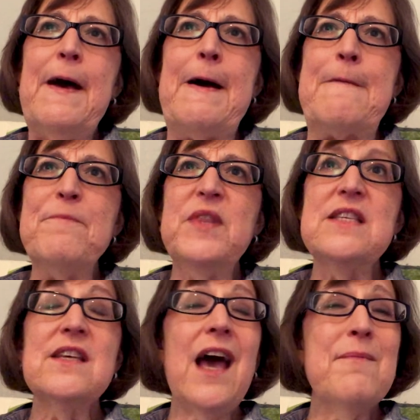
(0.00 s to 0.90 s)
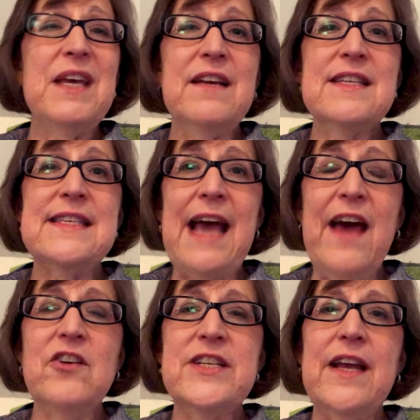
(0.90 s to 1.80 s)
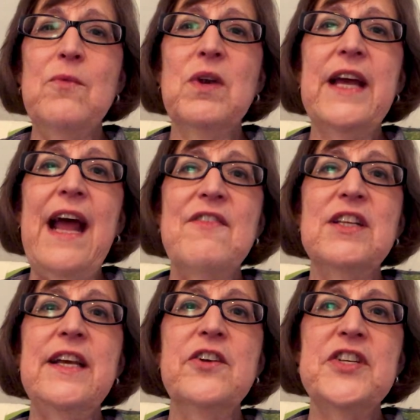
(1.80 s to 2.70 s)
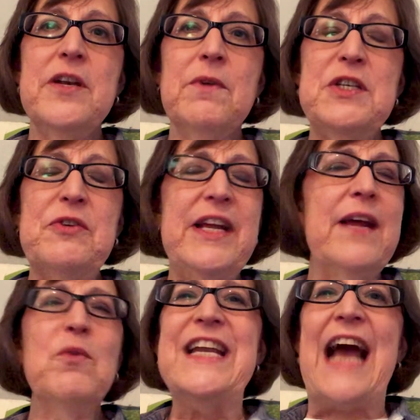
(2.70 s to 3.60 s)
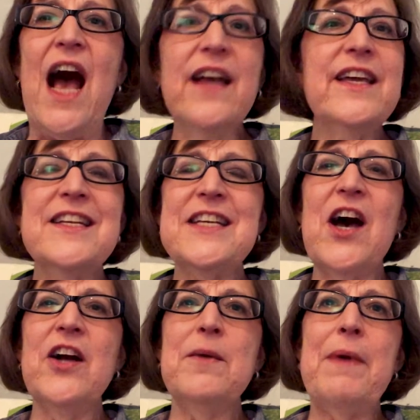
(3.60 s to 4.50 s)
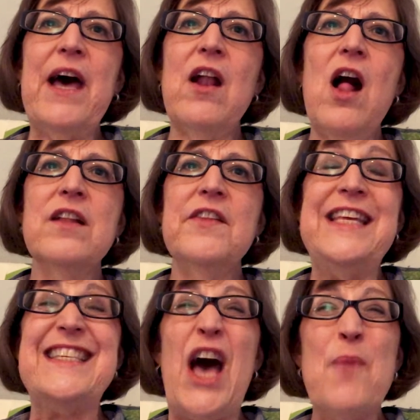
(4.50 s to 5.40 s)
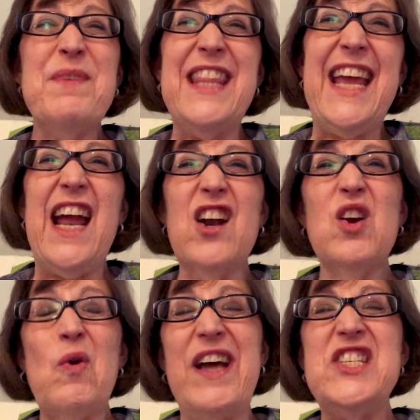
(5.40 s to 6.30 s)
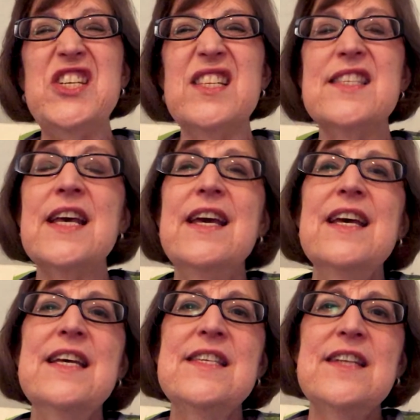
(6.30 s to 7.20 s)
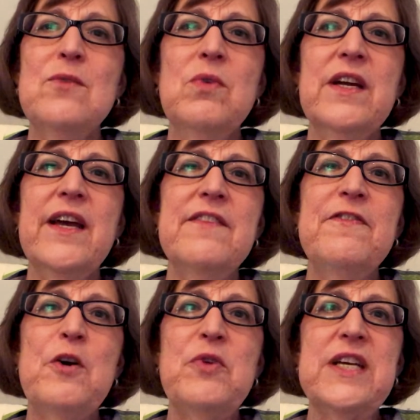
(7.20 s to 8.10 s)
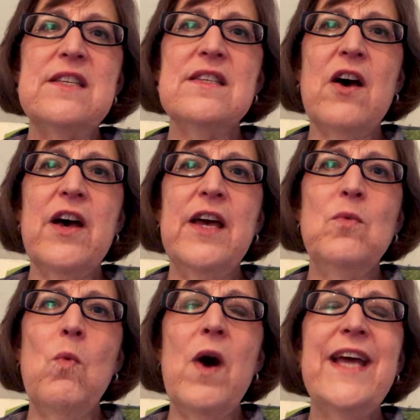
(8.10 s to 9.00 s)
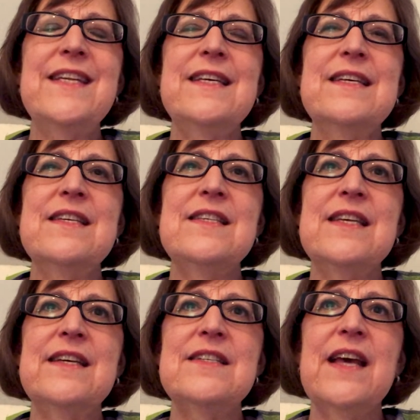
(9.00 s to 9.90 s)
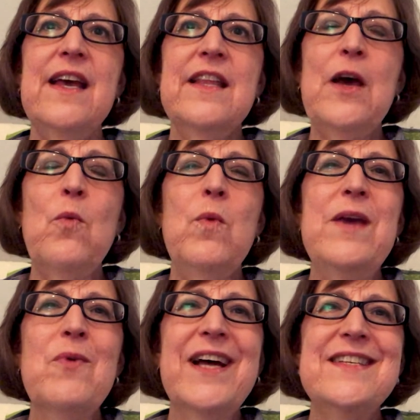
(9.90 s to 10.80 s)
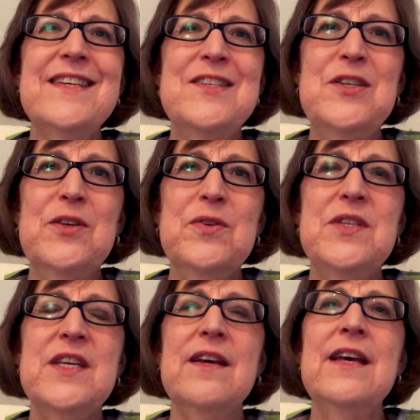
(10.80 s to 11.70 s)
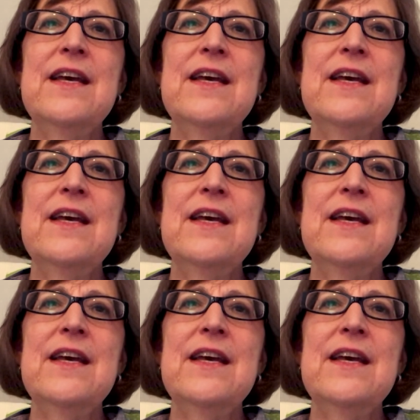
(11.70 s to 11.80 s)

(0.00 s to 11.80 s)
Um, this coming Saturday, we're going to have a leadership retreat, and we're not going to talk about all of these up in the air questions. Instead, we're going to focus on what is it that we want to do to